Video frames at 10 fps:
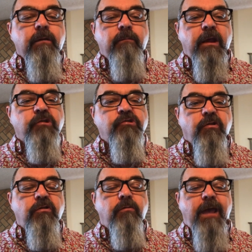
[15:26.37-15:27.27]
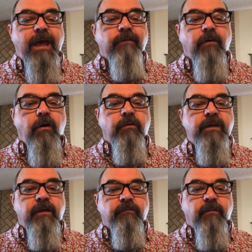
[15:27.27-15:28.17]
Make sure you have all
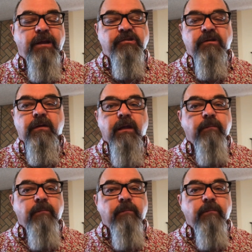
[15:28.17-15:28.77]
the information.